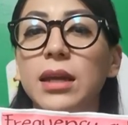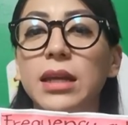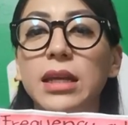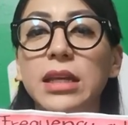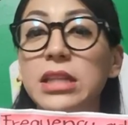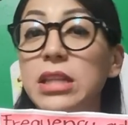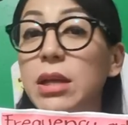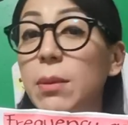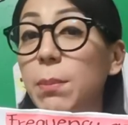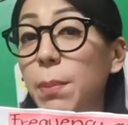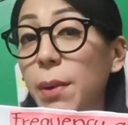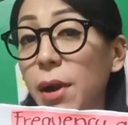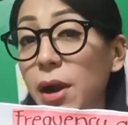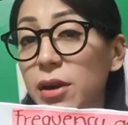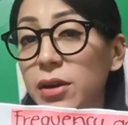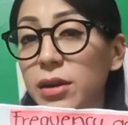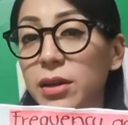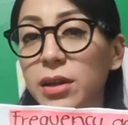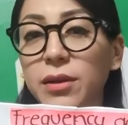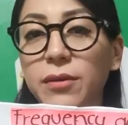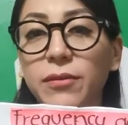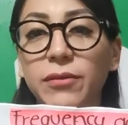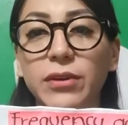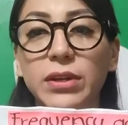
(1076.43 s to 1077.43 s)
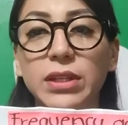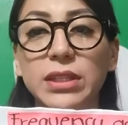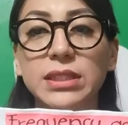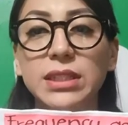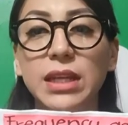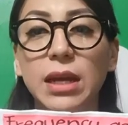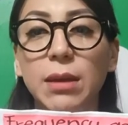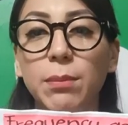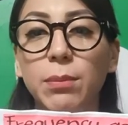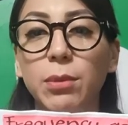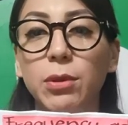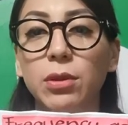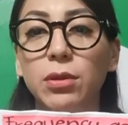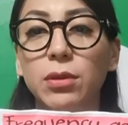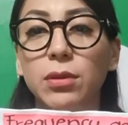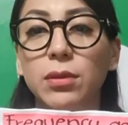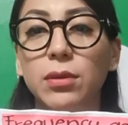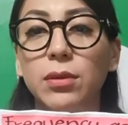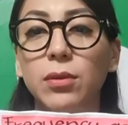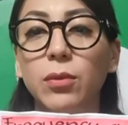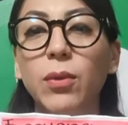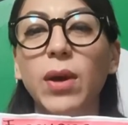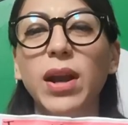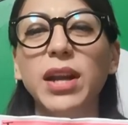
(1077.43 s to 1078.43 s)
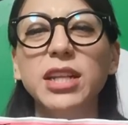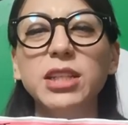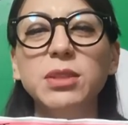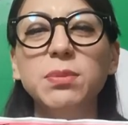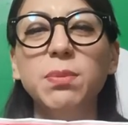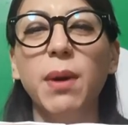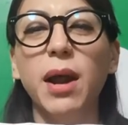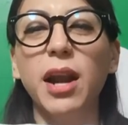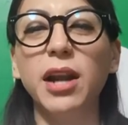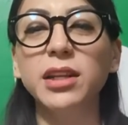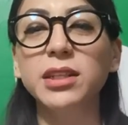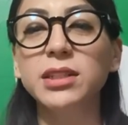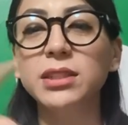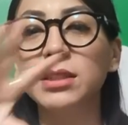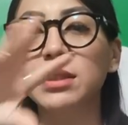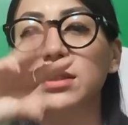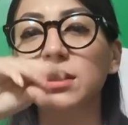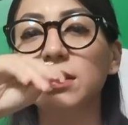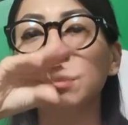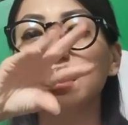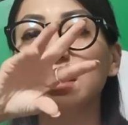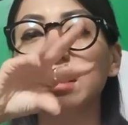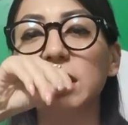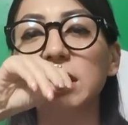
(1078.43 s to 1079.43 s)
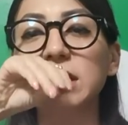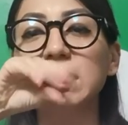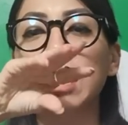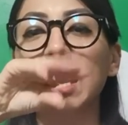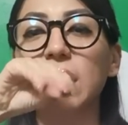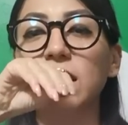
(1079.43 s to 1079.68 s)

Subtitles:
in the park, for example. What is barks? This